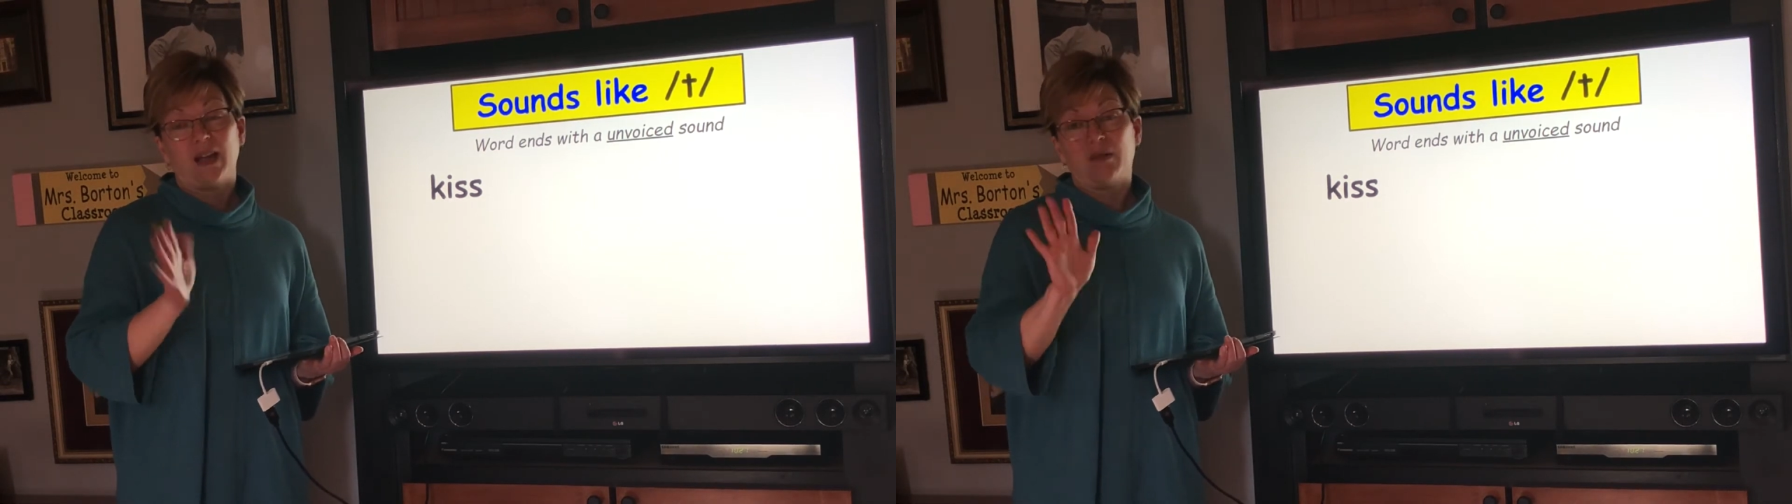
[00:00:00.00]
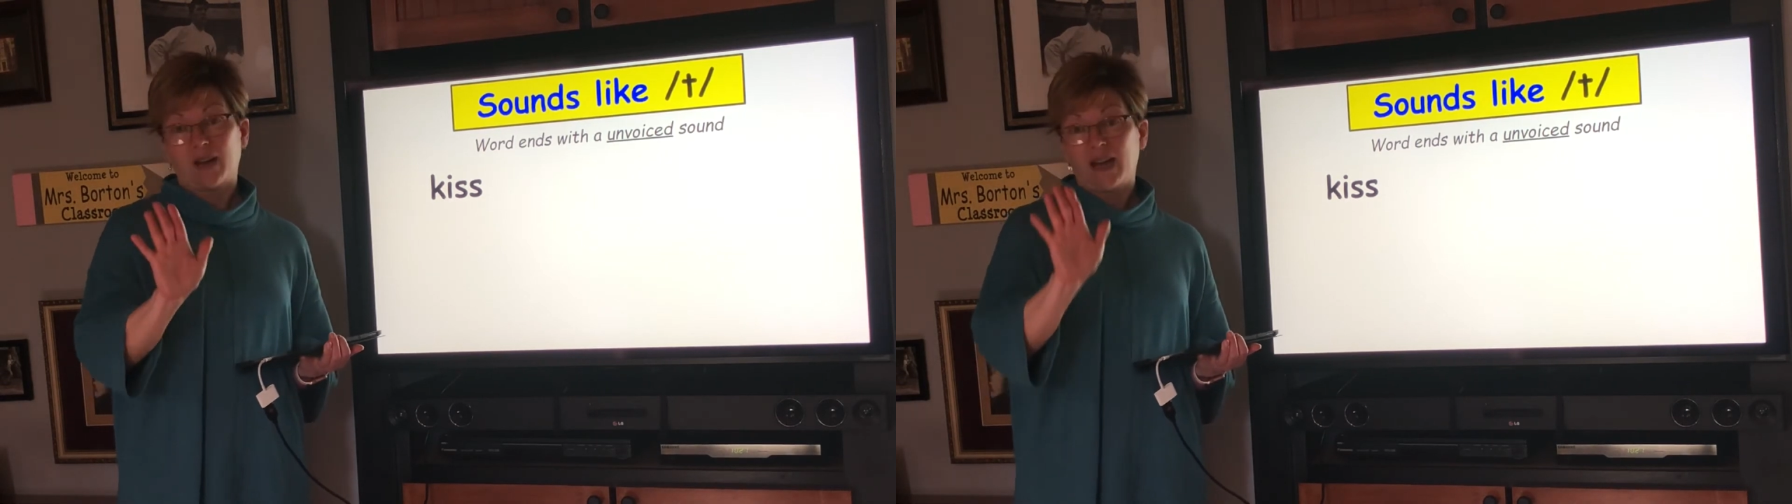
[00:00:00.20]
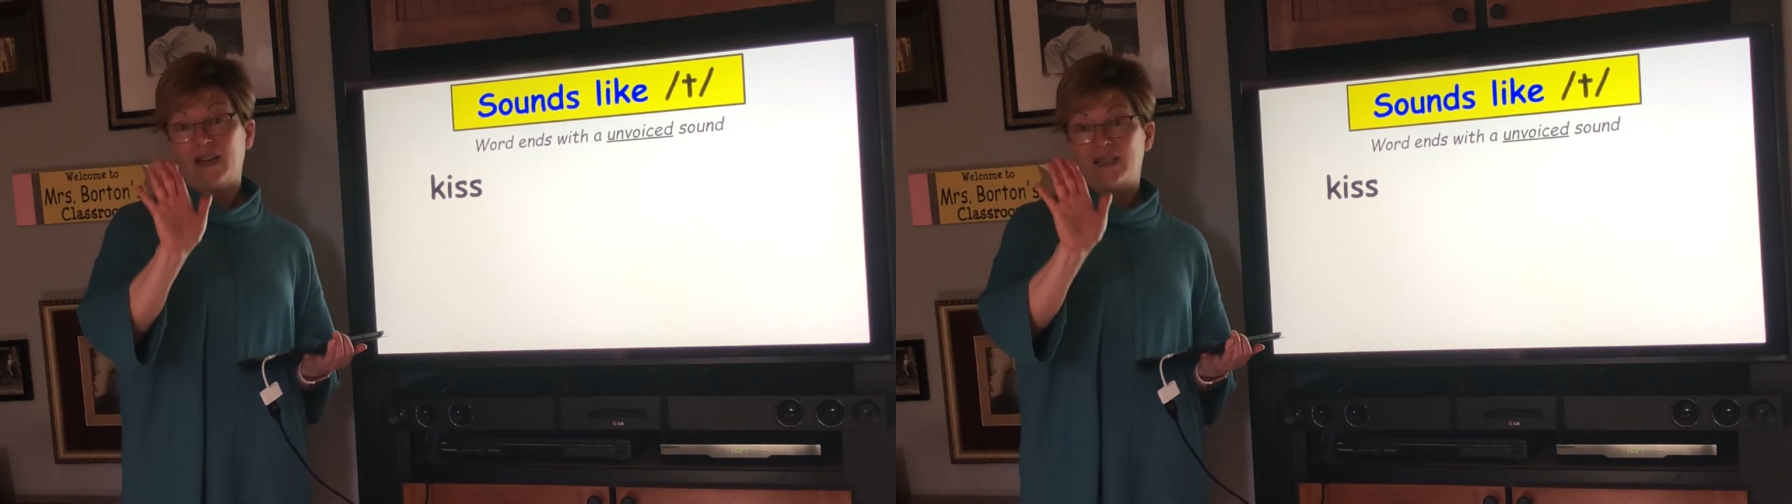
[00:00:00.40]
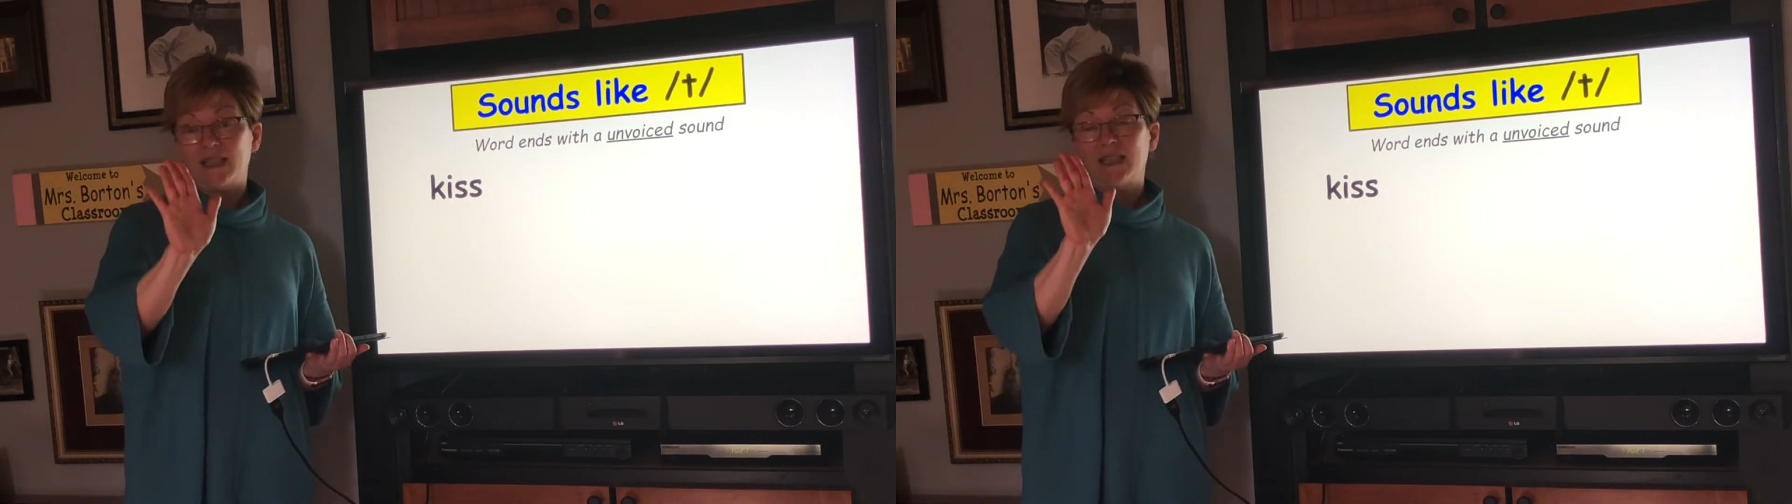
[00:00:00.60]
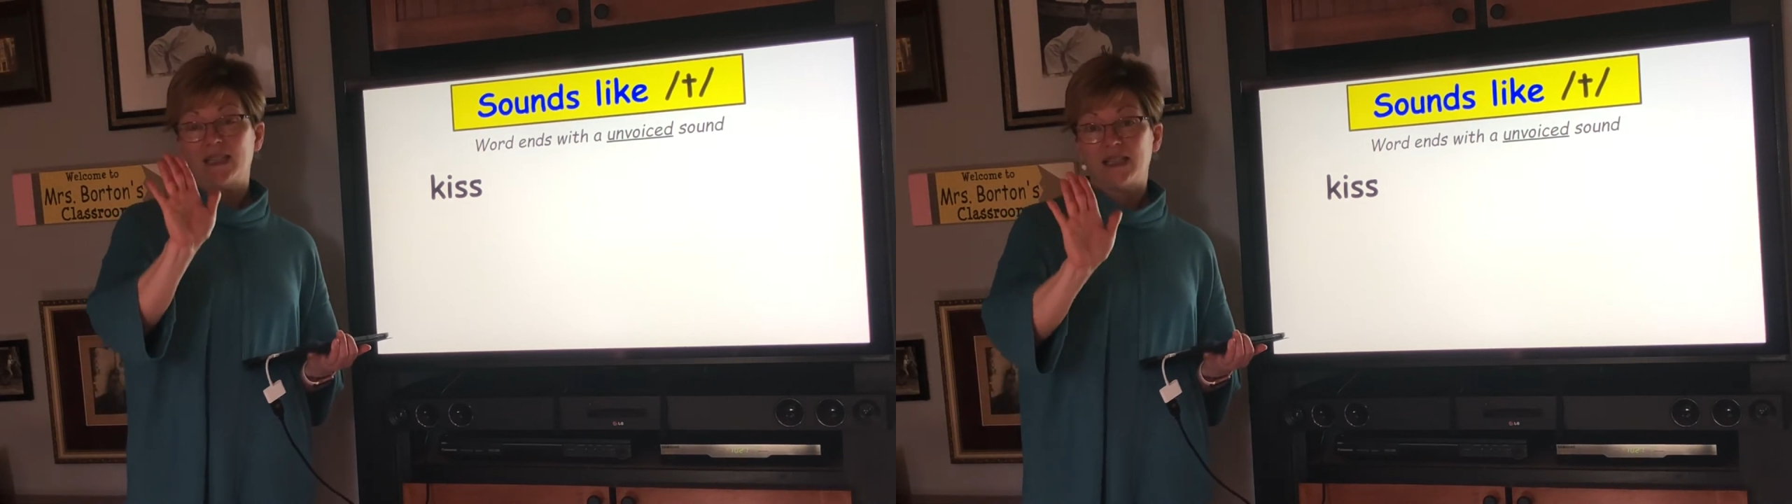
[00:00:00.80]
we're kind of
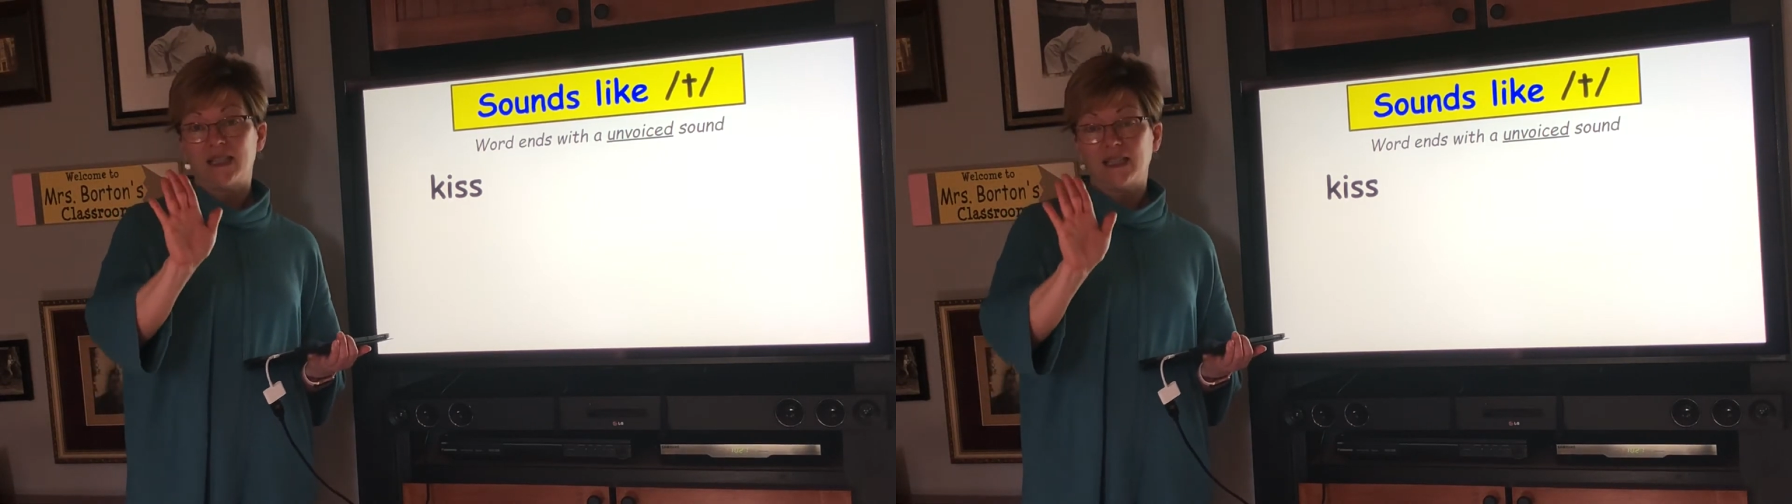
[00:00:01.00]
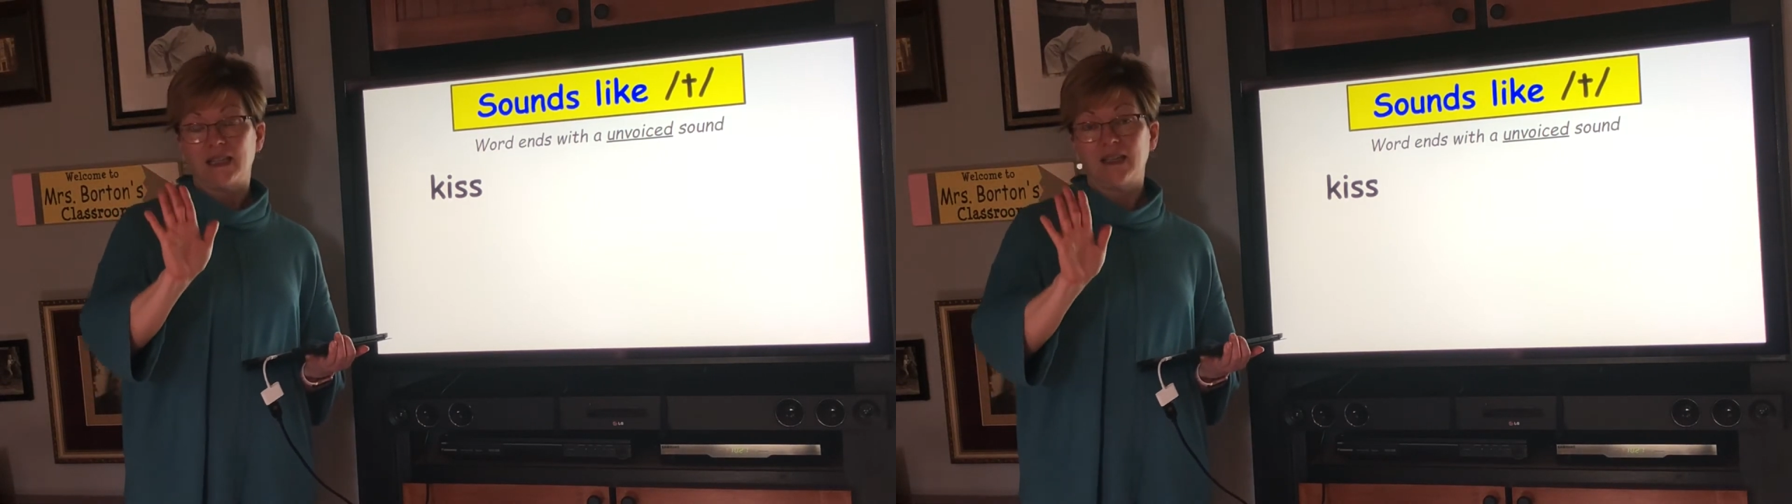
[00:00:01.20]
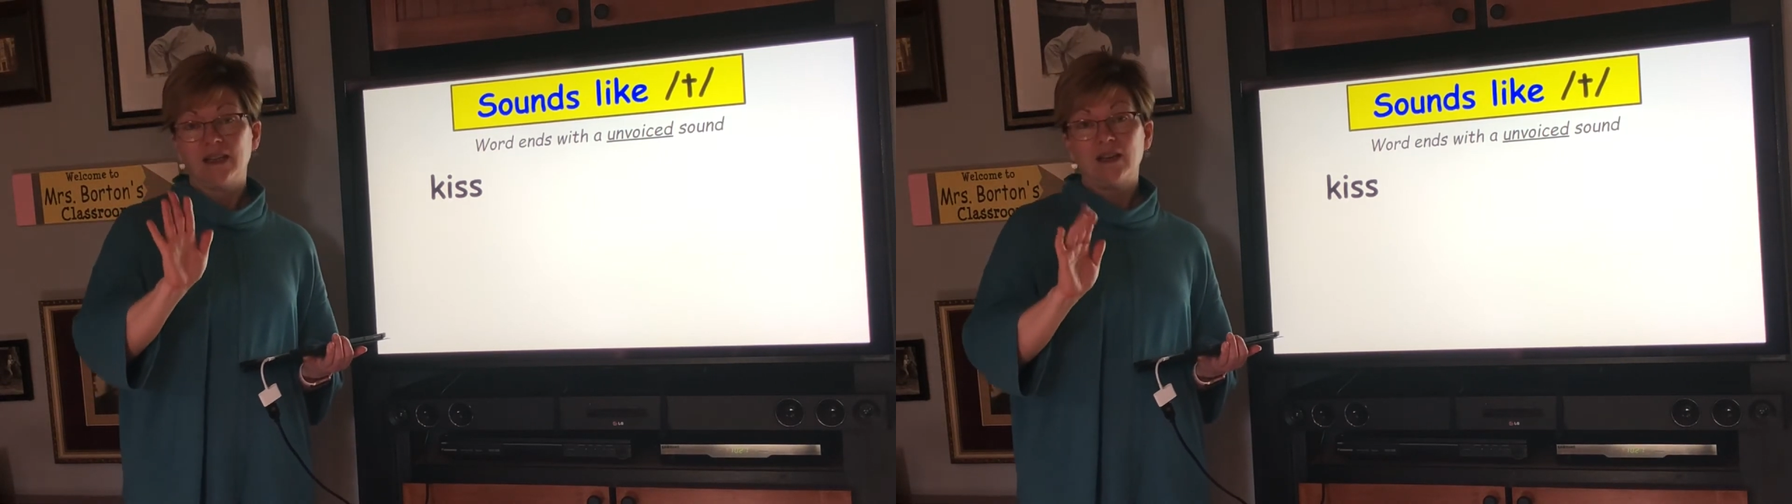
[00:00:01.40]
distancing,